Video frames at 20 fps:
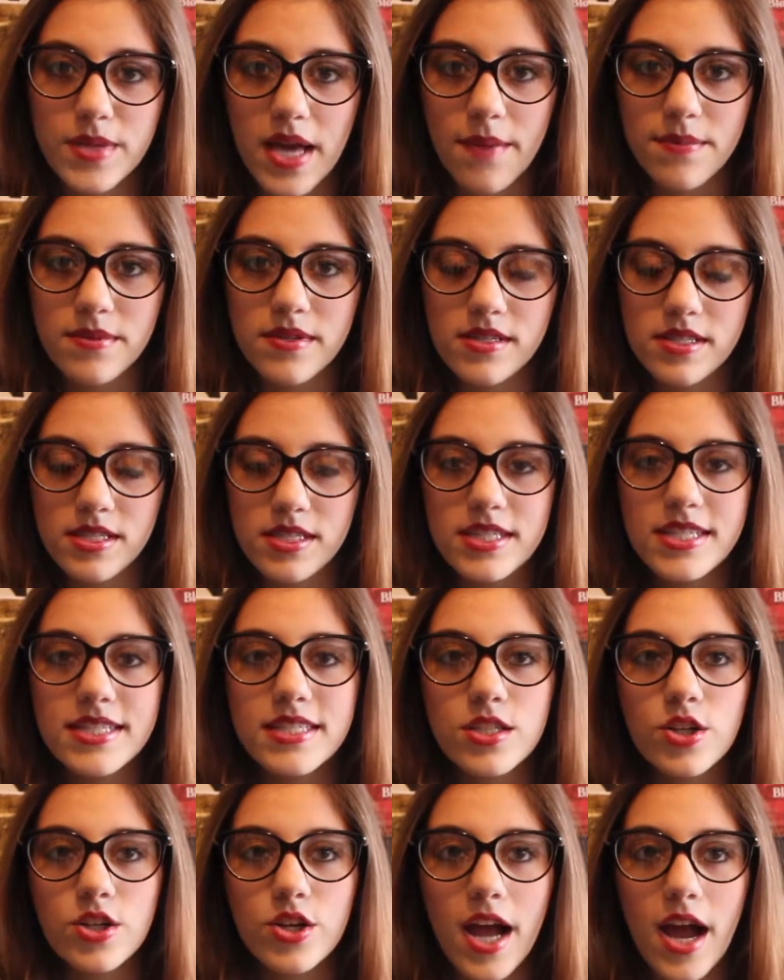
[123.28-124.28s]
happen.
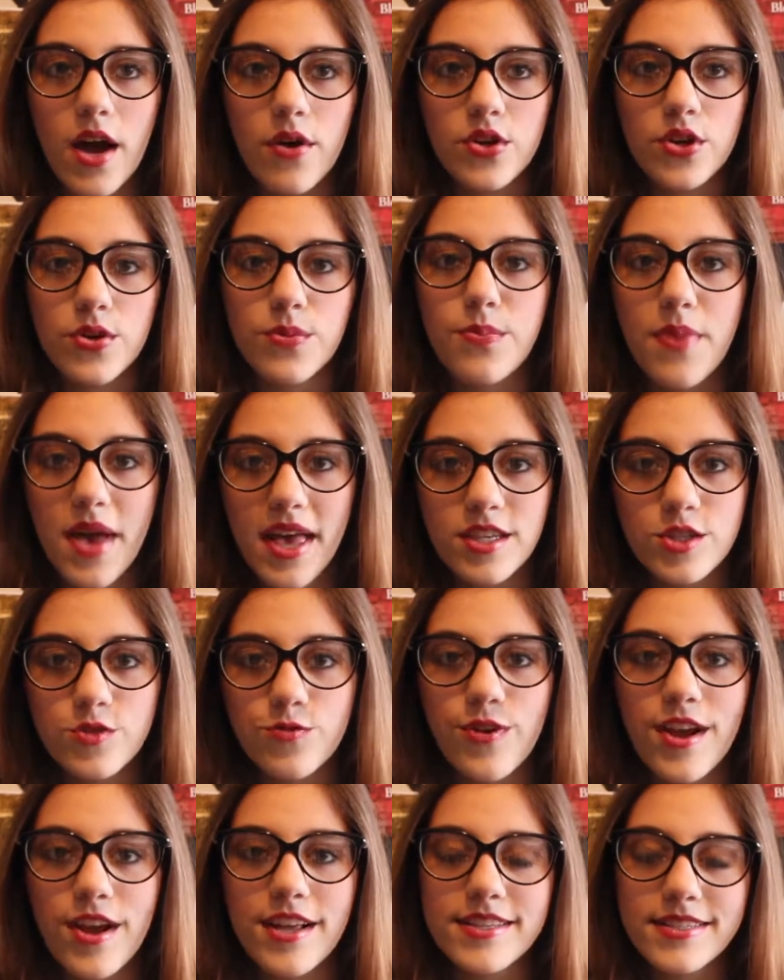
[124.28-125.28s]
These are how your best
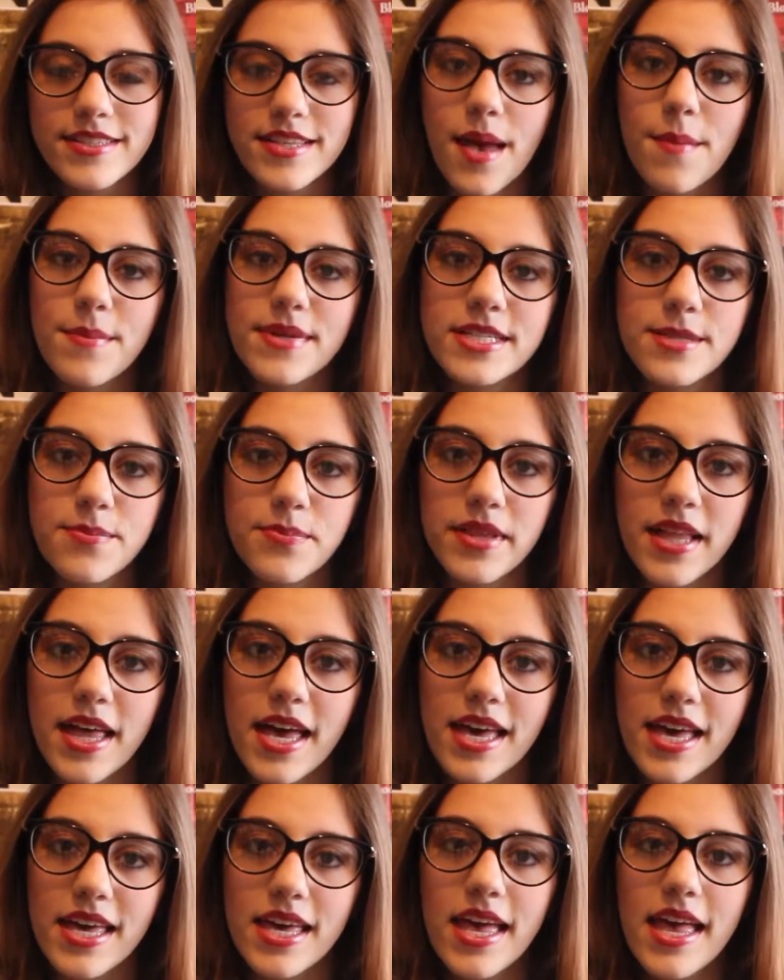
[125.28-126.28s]
friends come into
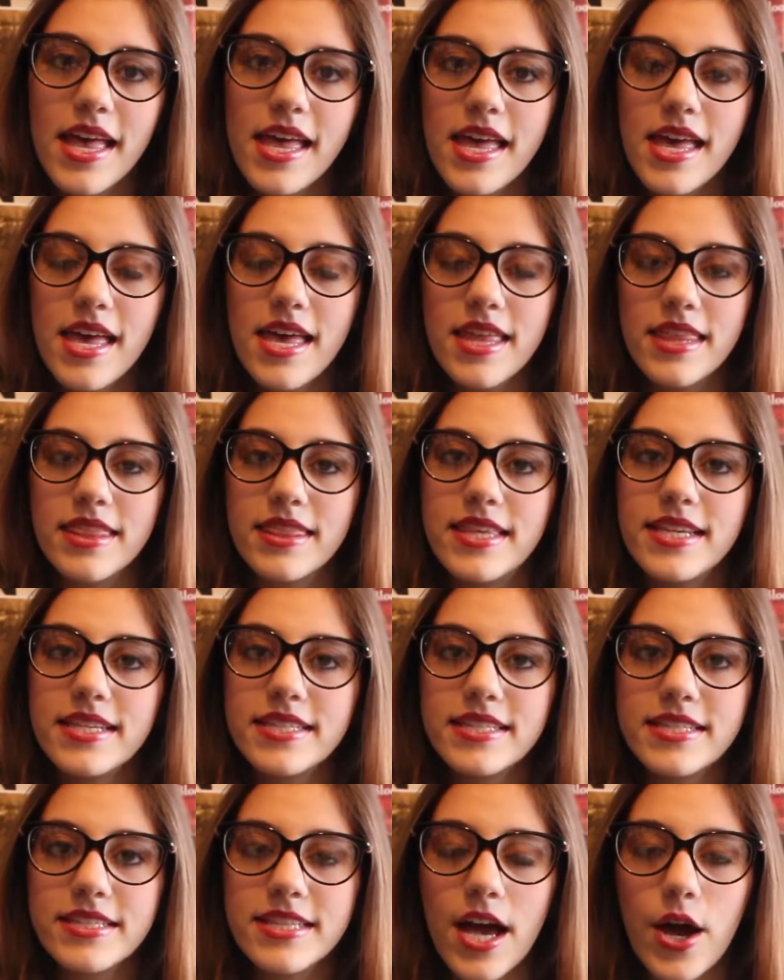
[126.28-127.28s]
play.
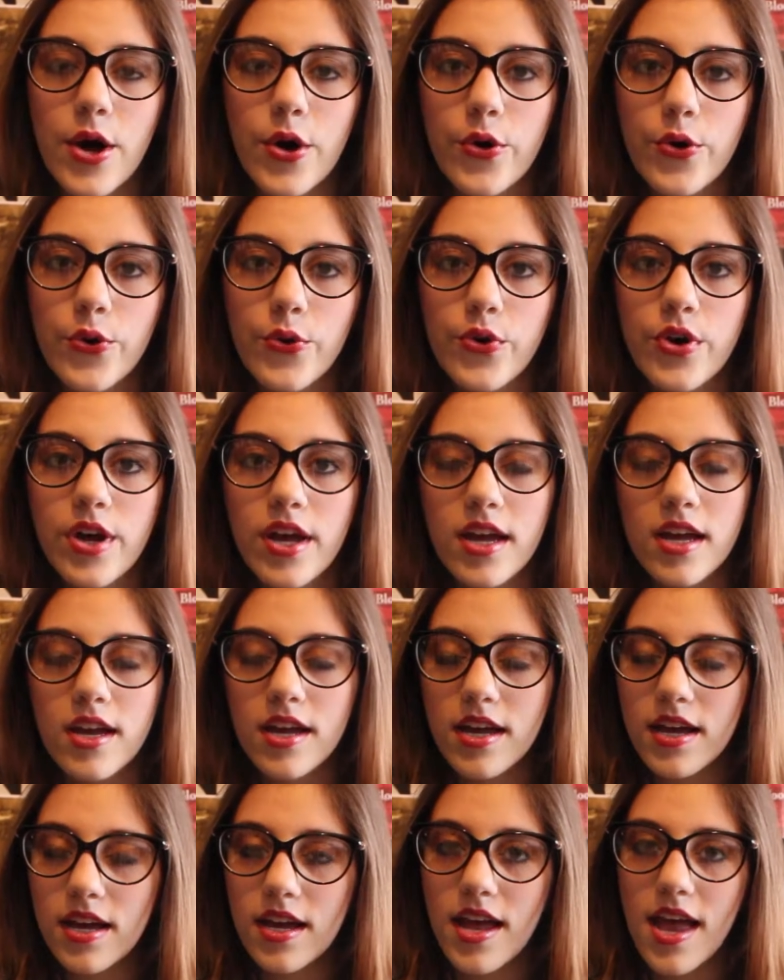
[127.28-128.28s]
This is how
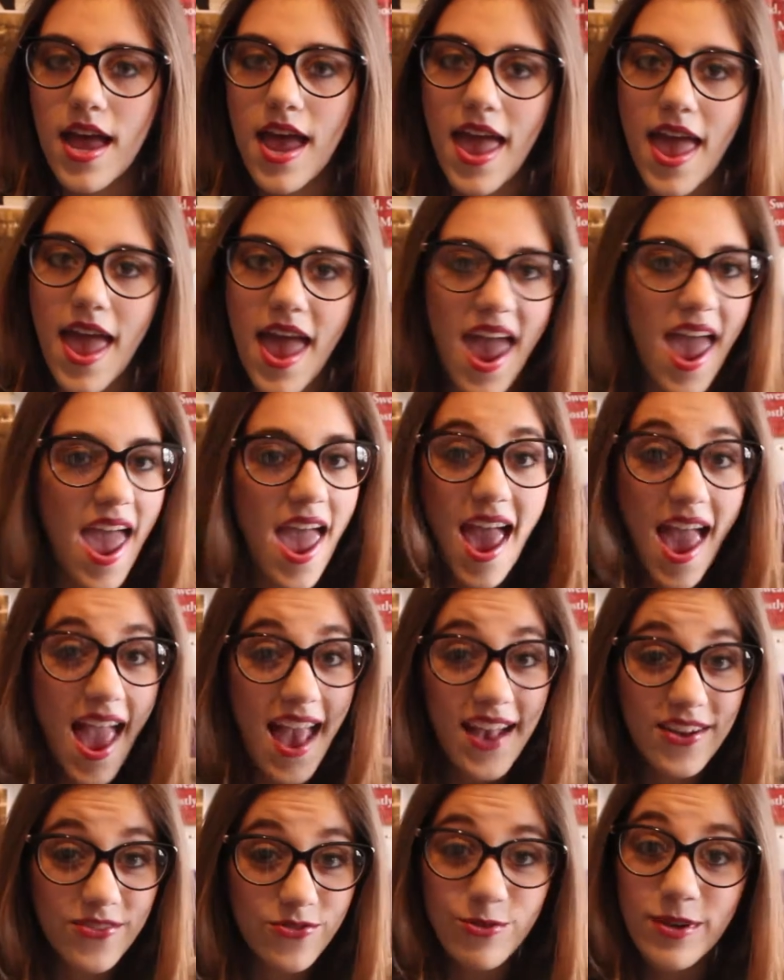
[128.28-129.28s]

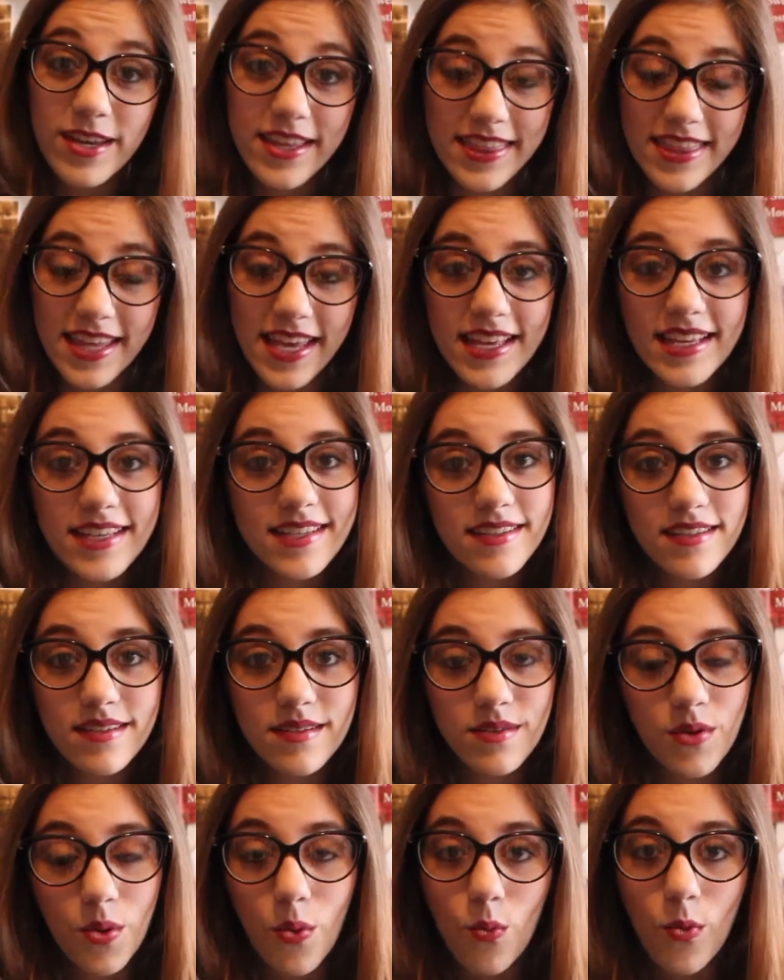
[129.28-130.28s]
everything
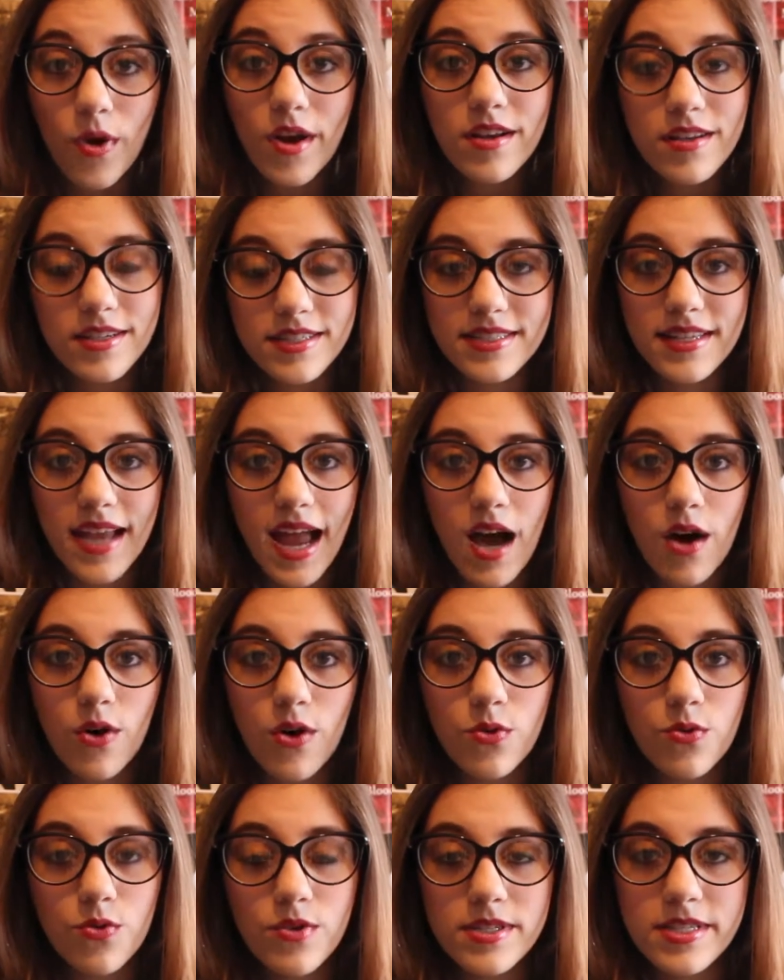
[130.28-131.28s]
works,
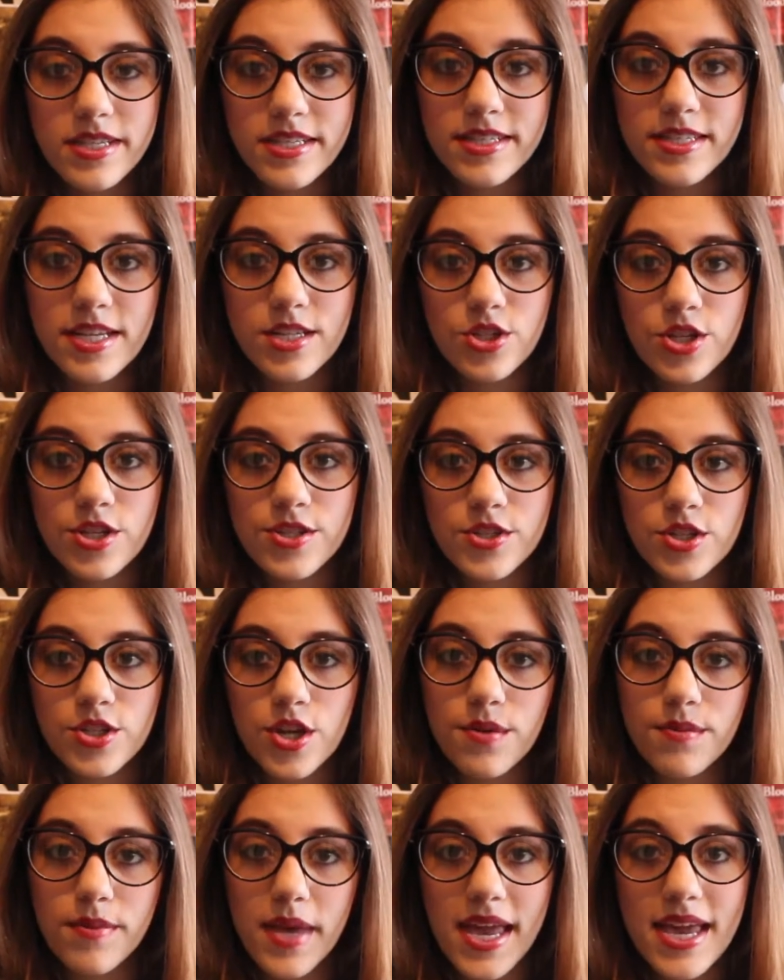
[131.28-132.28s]
how decisions
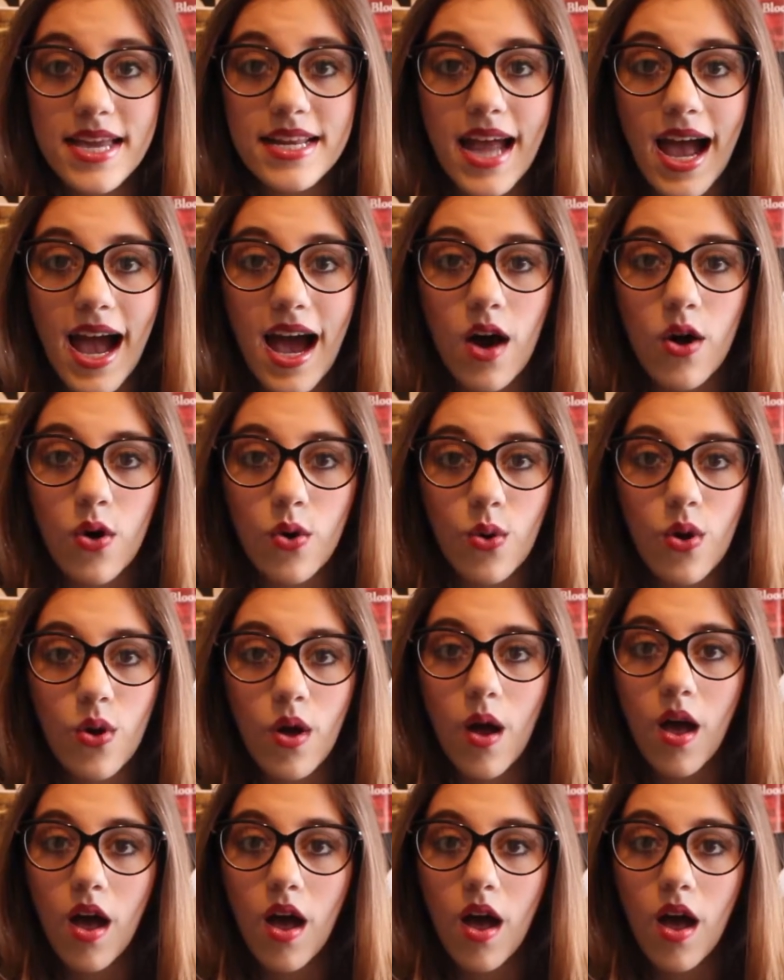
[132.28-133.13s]
are made, how